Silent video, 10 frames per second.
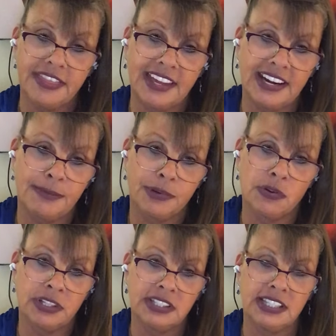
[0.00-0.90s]
Then I'm
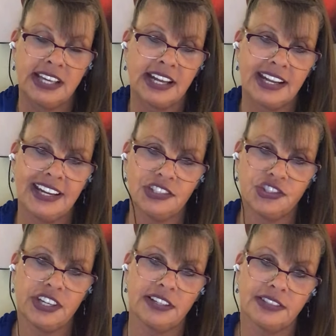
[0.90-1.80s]
going to get a
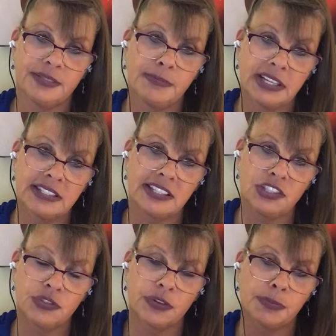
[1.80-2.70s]
channeled
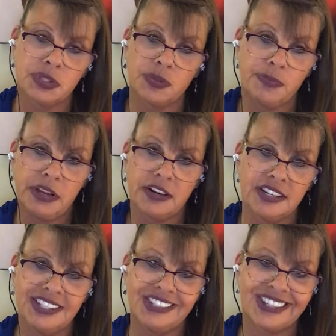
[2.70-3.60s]
message from
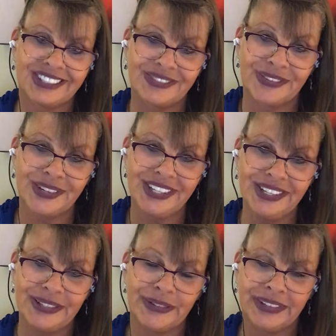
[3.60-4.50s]
Spirit just for you.
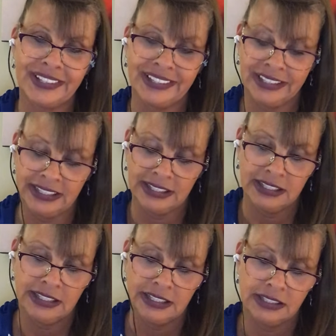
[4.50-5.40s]

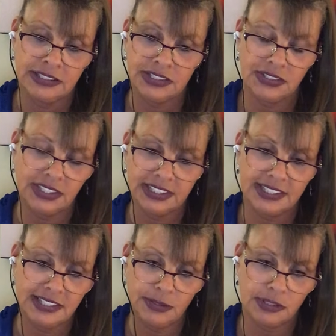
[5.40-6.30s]
So let's
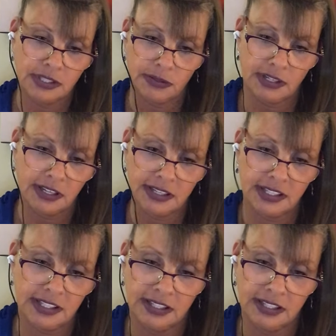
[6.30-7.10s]
see what's going on.